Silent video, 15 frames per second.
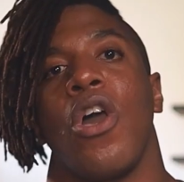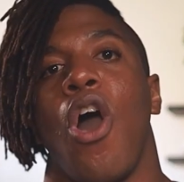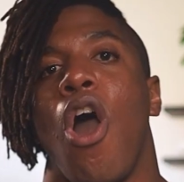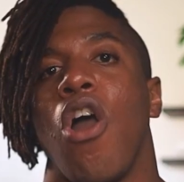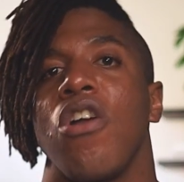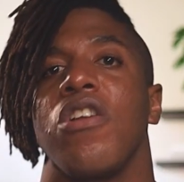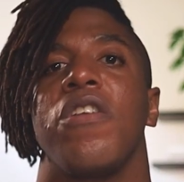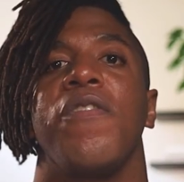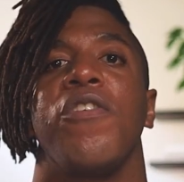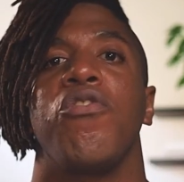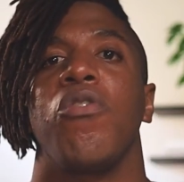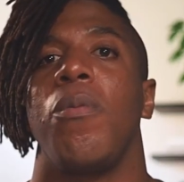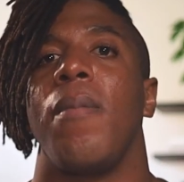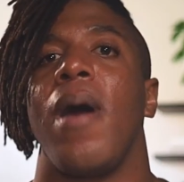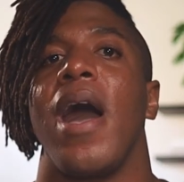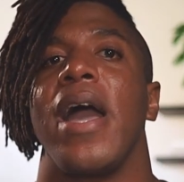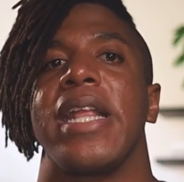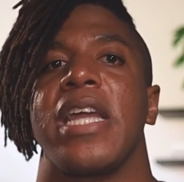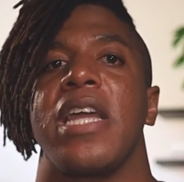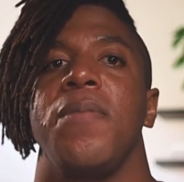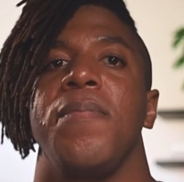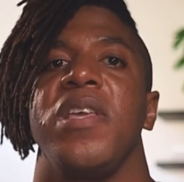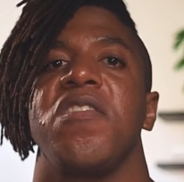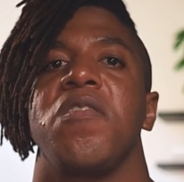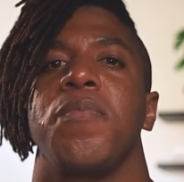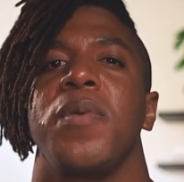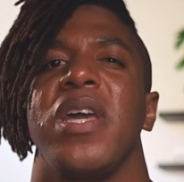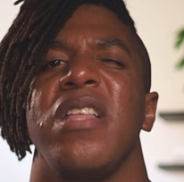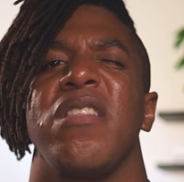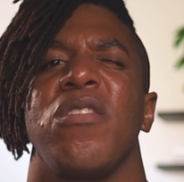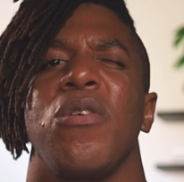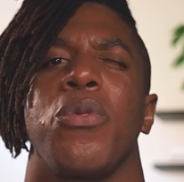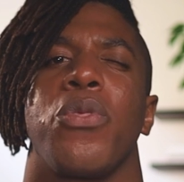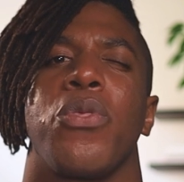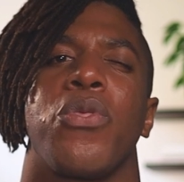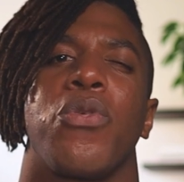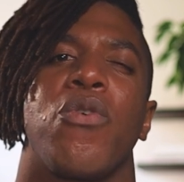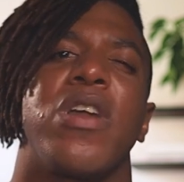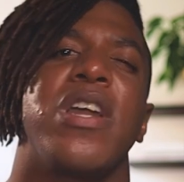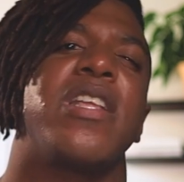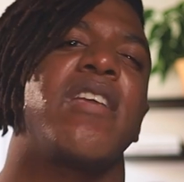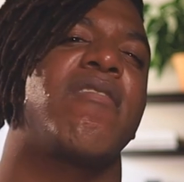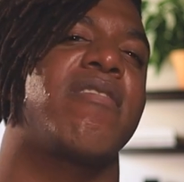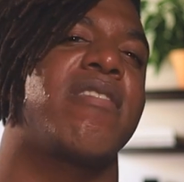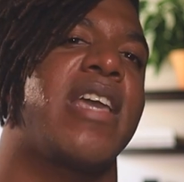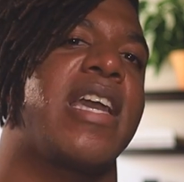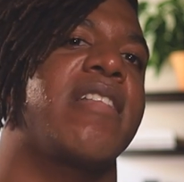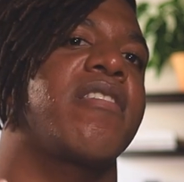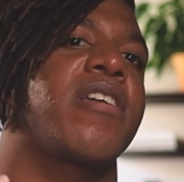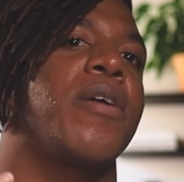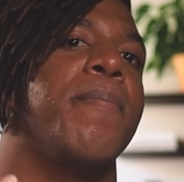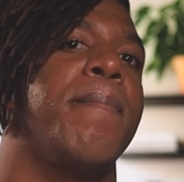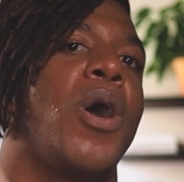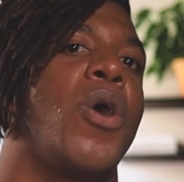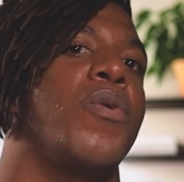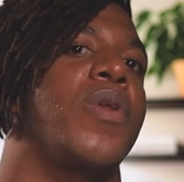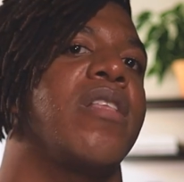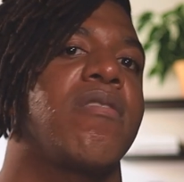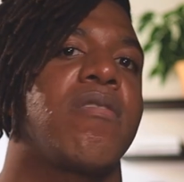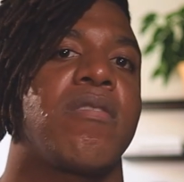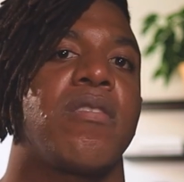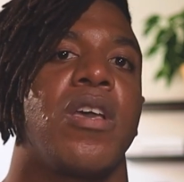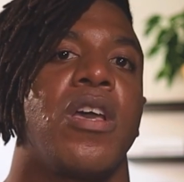Our individual mind can be split into 3 distinct components: